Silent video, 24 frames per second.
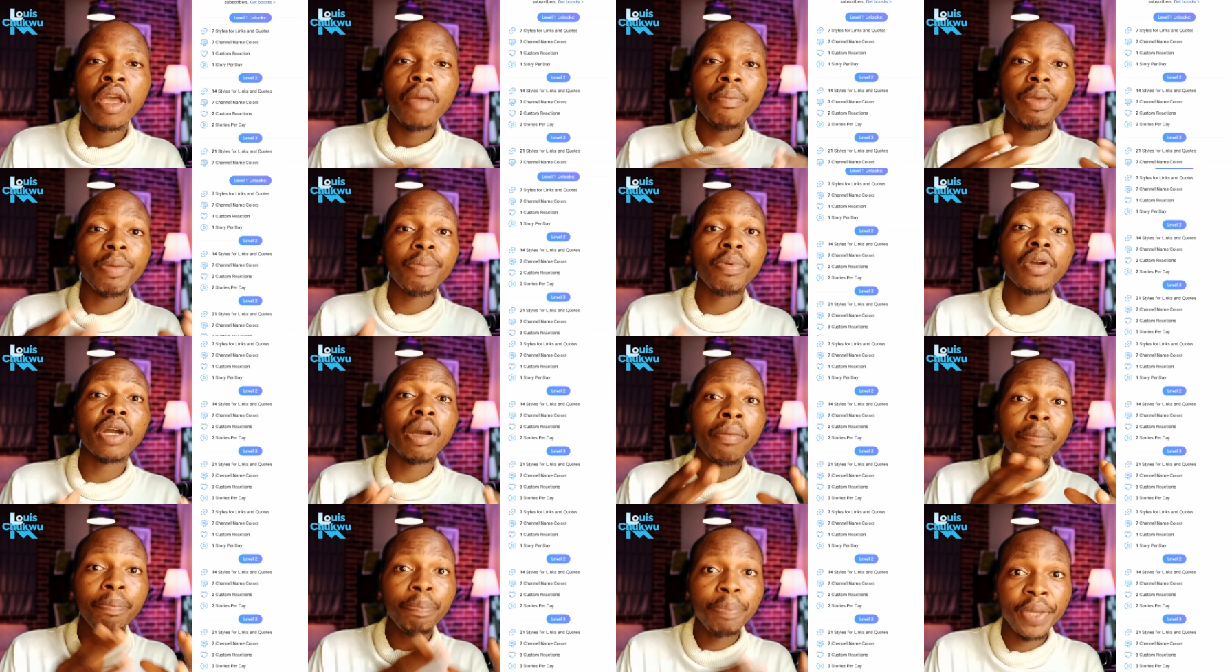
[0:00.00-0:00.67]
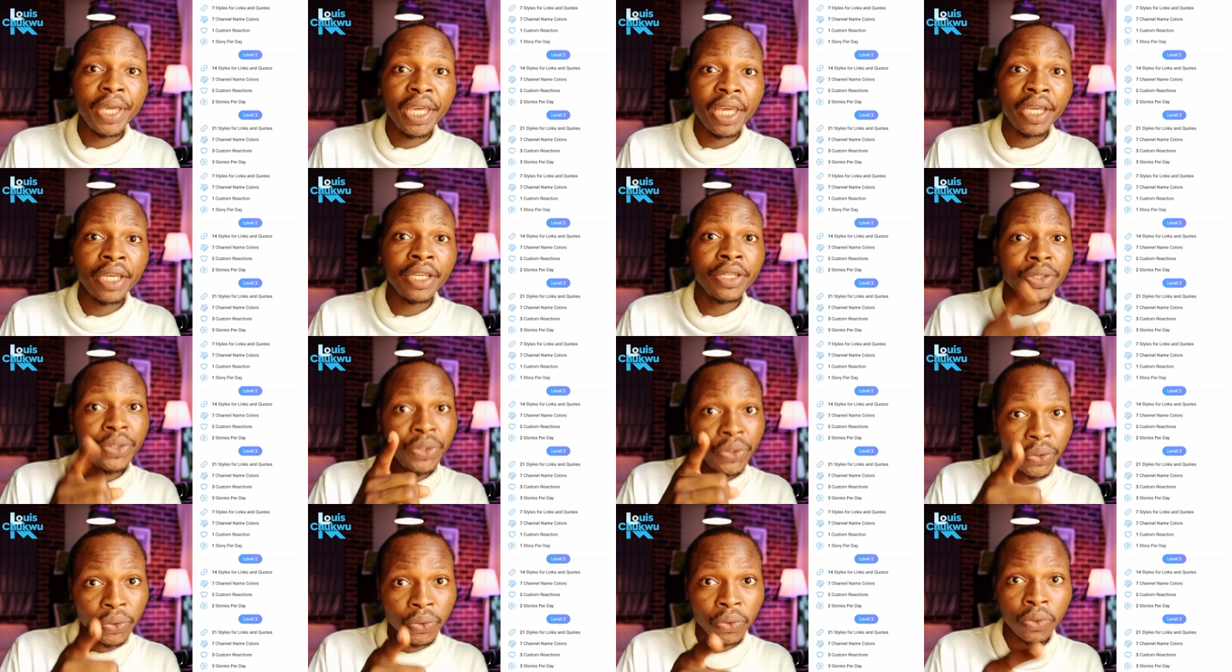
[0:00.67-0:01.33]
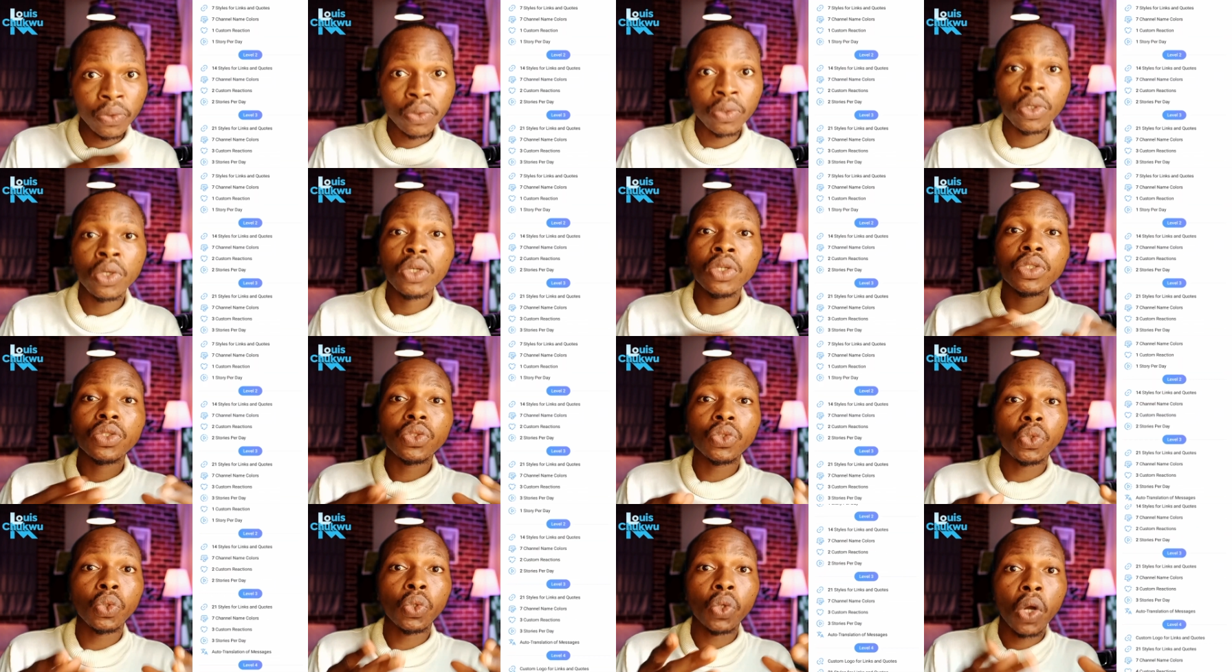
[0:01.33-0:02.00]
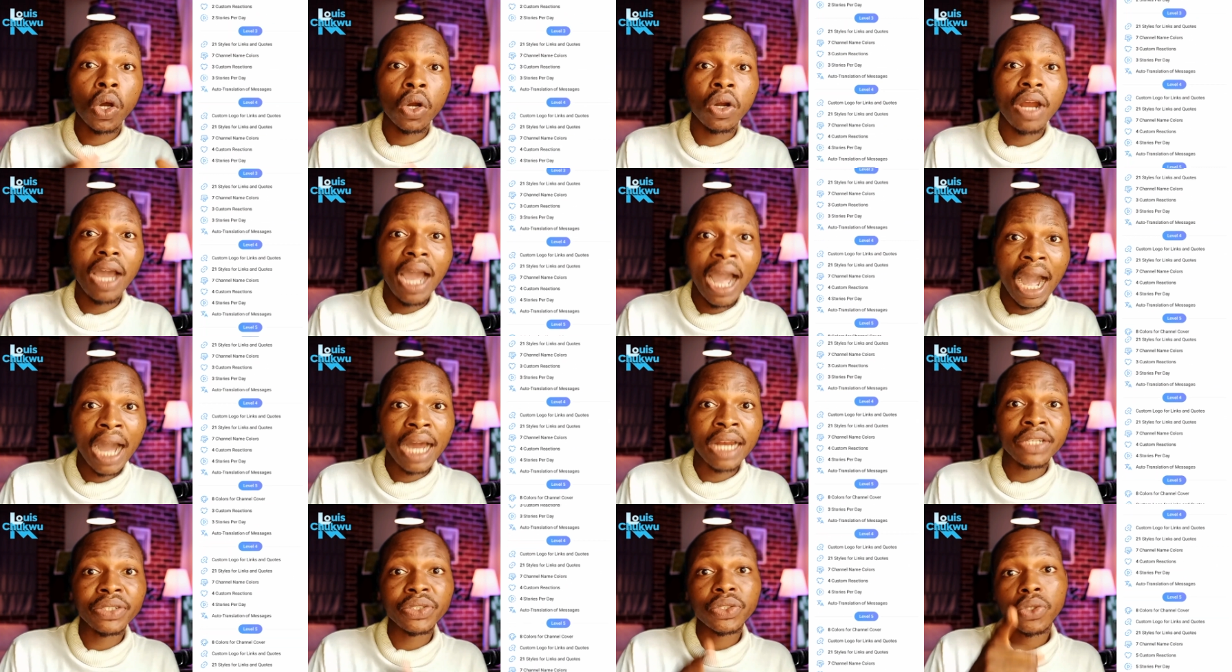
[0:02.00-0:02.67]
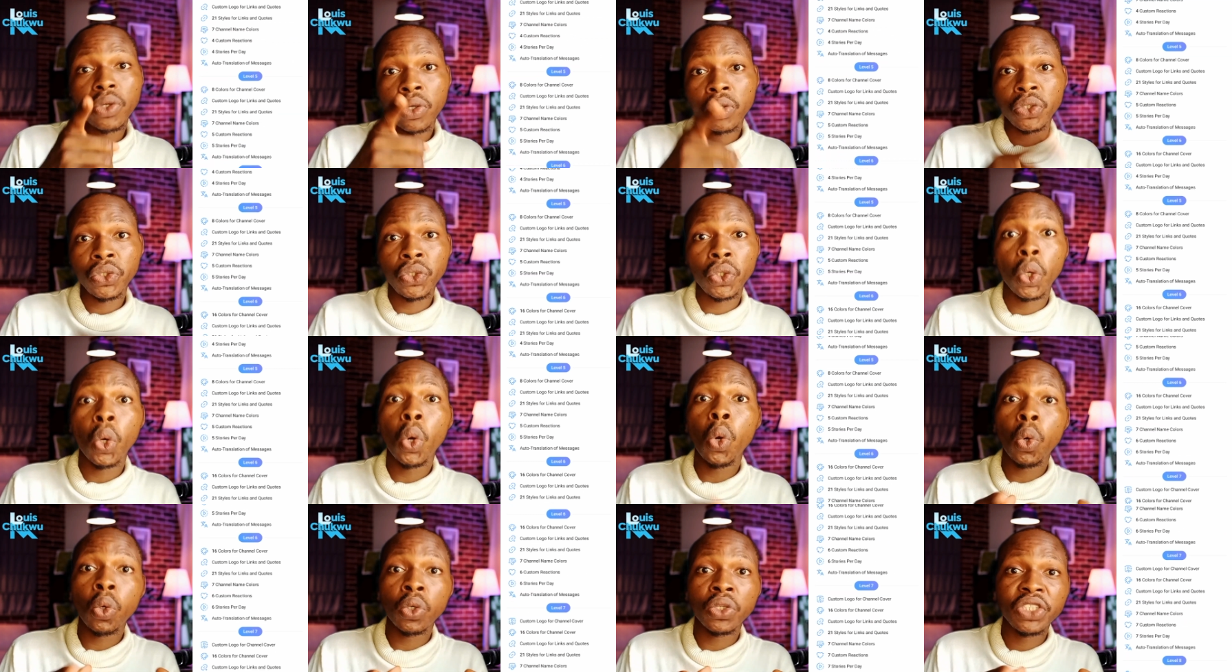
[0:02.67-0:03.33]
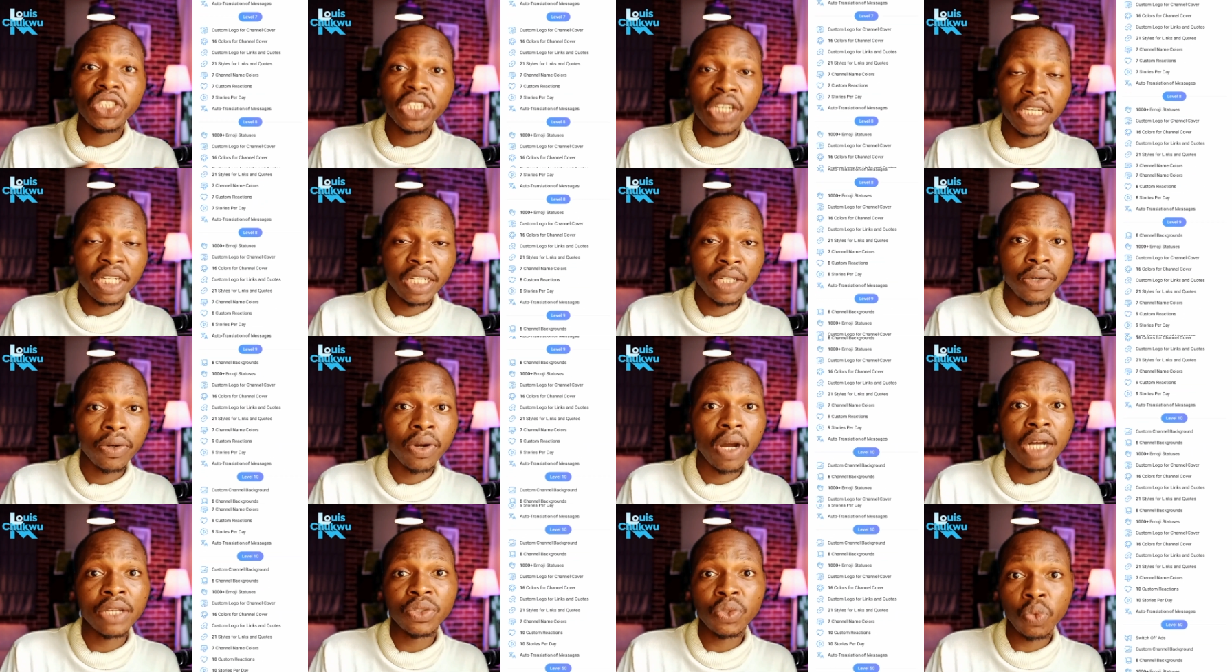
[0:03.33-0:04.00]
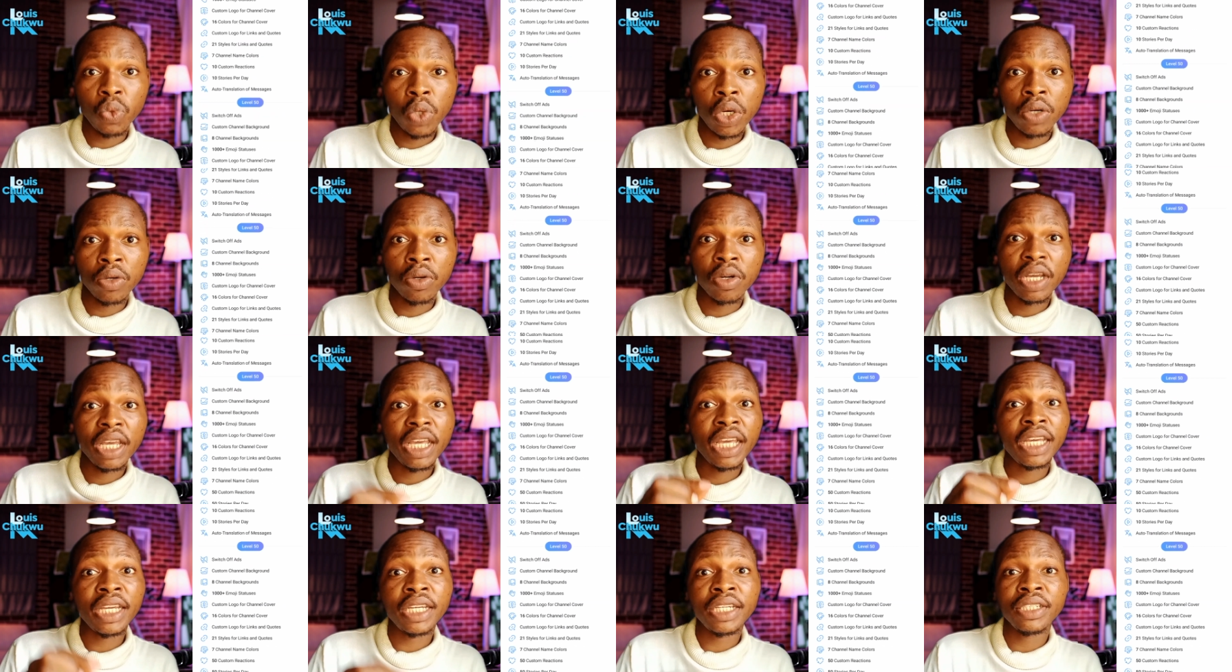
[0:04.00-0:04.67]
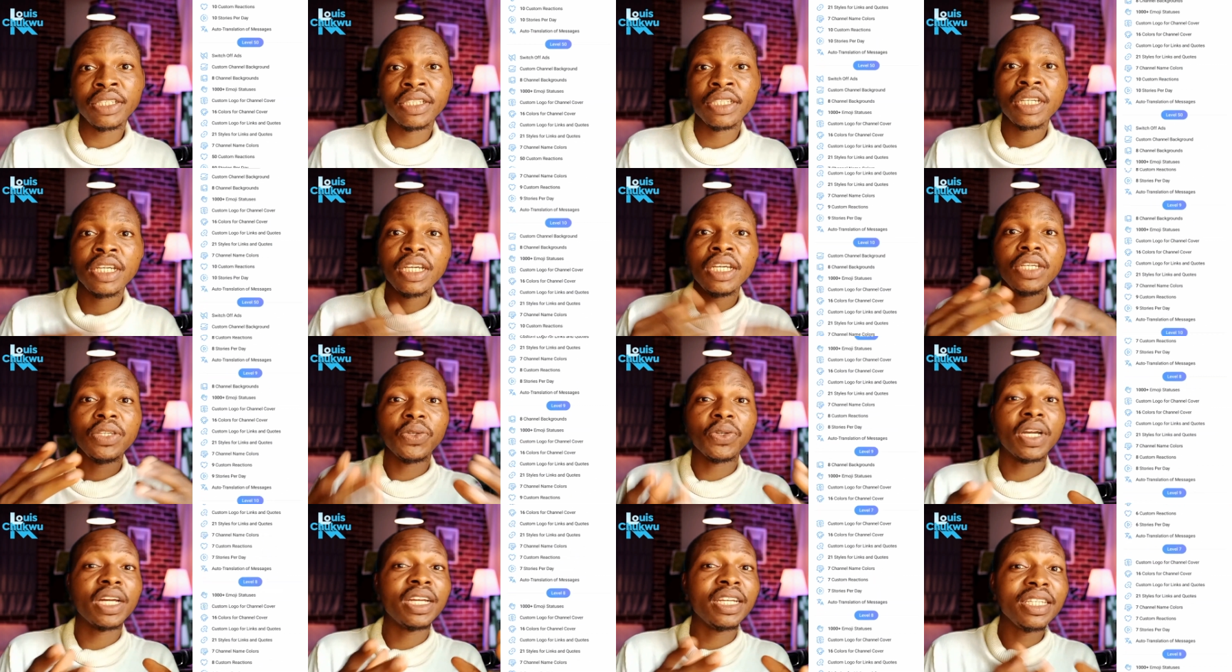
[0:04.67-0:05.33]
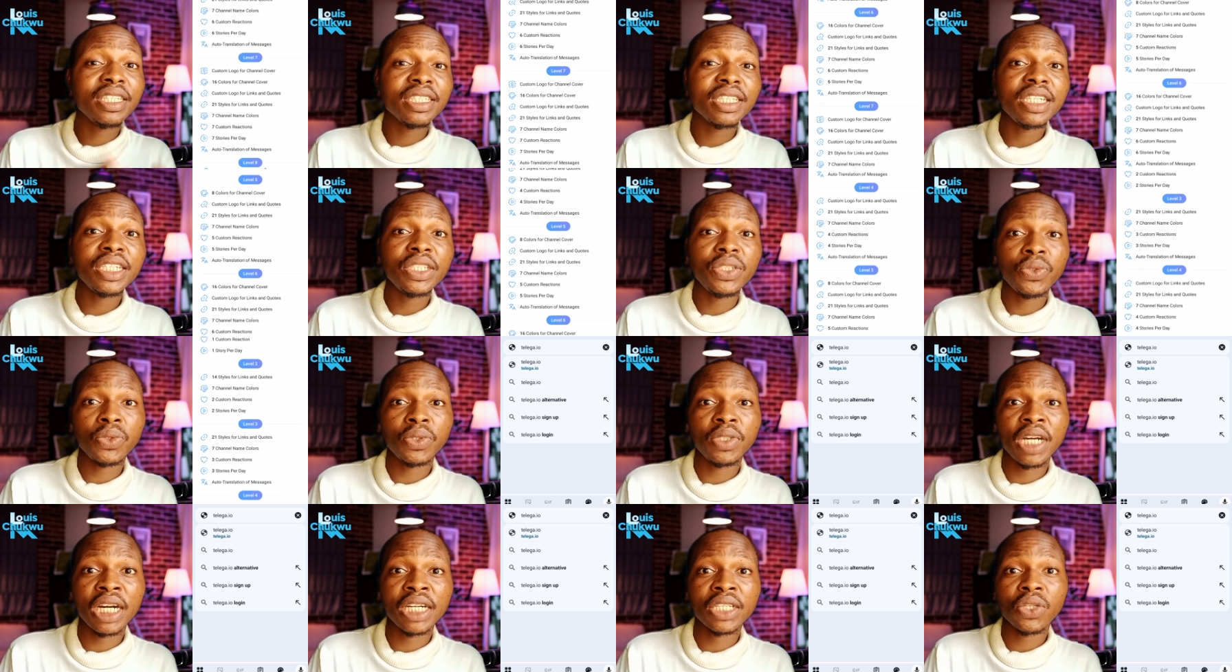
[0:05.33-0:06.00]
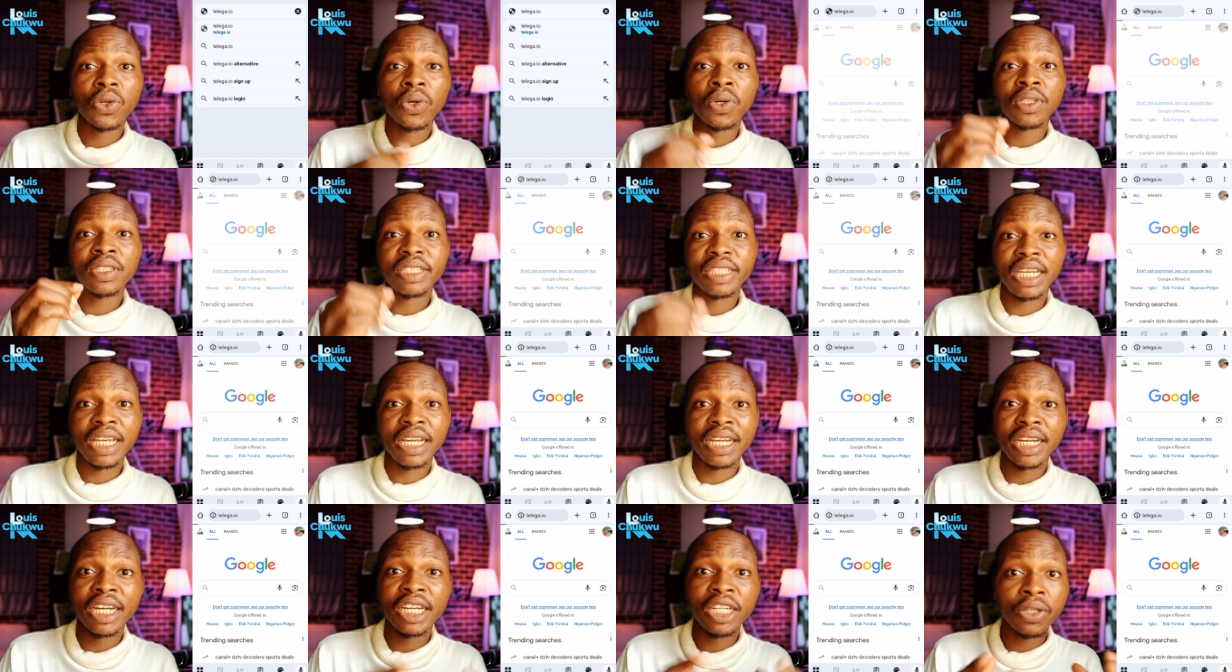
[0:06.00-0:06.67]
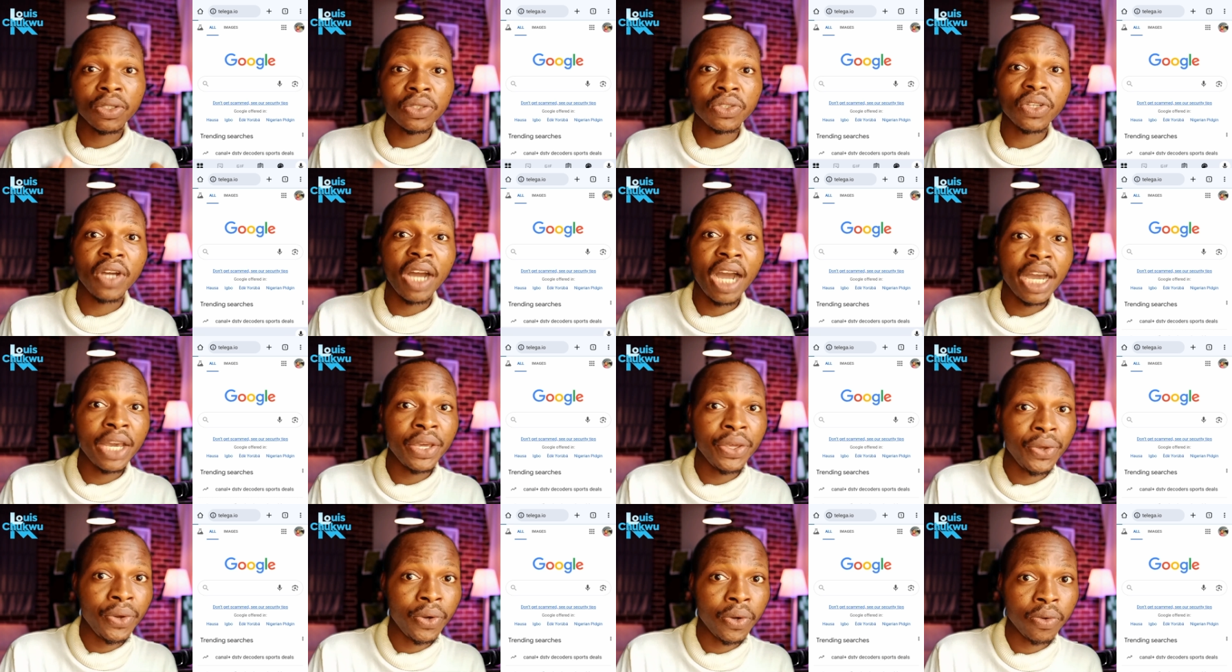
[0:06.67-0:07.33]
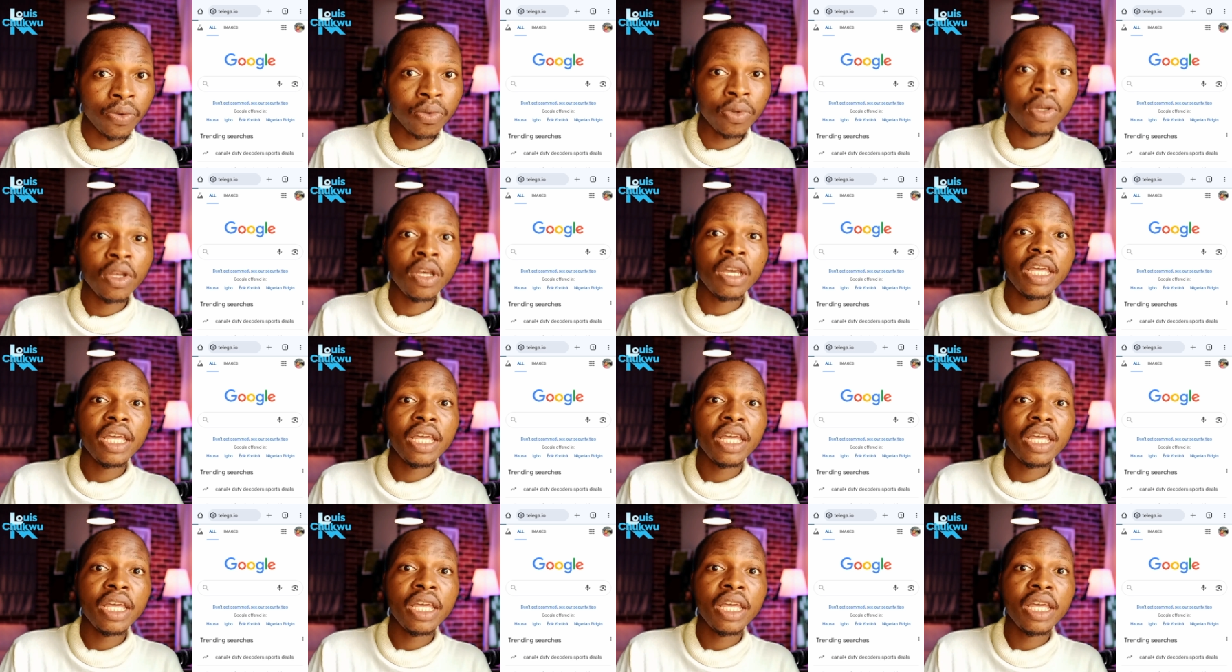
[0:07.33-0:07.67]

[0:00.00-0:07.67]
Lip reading: People can pay you to run ads on your own channel as well, and you can easily do that on telega.io.